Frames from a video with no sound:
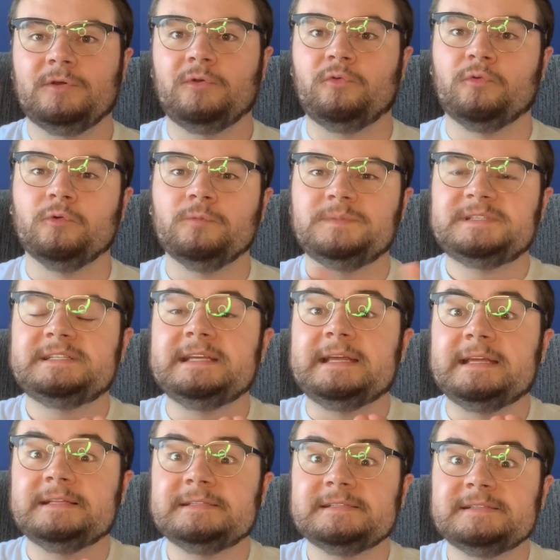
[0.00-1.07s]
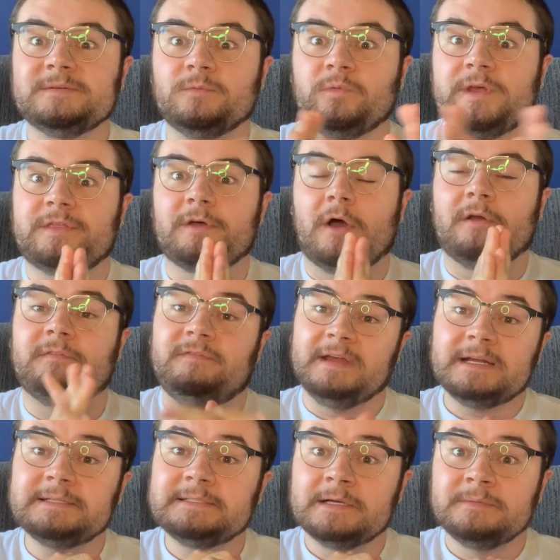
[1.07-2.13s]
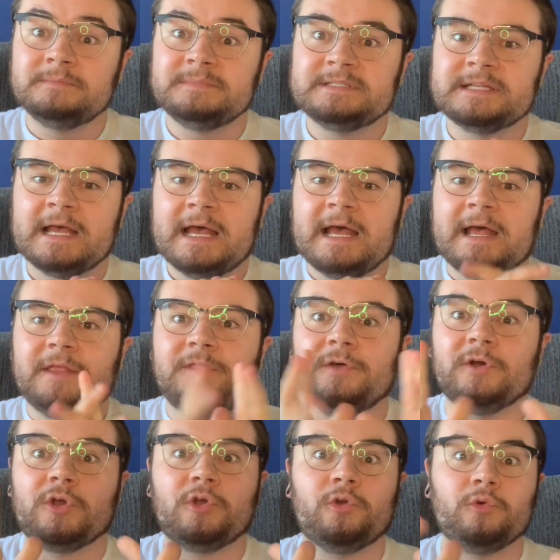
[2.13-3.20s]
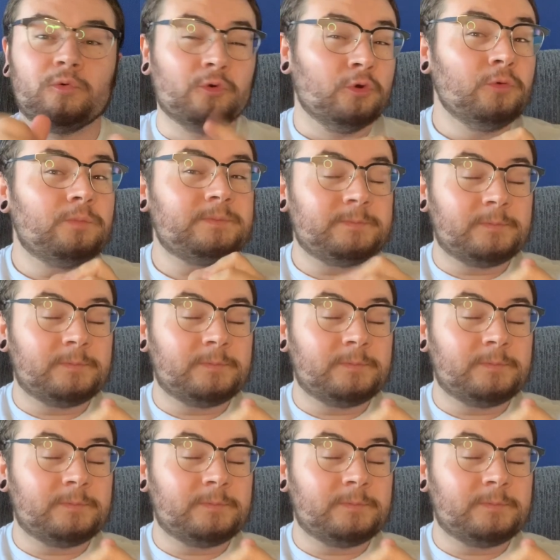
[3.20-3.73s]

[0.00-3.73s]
group scenes with our victims, the group